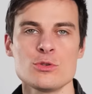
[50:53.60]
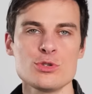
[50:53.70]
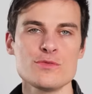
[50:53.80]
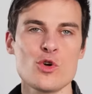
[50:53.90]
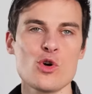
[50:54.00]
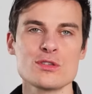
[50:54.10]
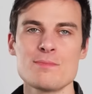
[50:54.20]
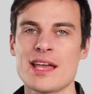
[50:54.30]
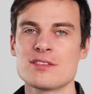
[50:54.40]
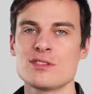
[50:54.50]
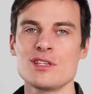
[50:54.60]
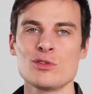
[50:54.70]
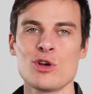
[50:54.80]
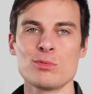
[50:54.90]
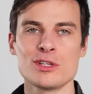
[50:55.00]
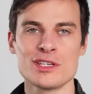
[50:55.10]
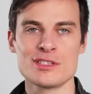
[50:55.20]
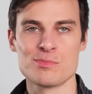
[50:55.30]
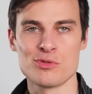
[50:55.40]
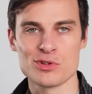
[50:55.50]
Which of course Max's little goblin-y
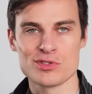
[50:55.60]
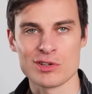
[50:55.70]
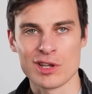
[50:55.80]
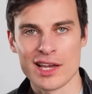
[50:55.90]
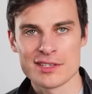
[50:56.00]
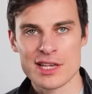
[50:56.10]
supporters online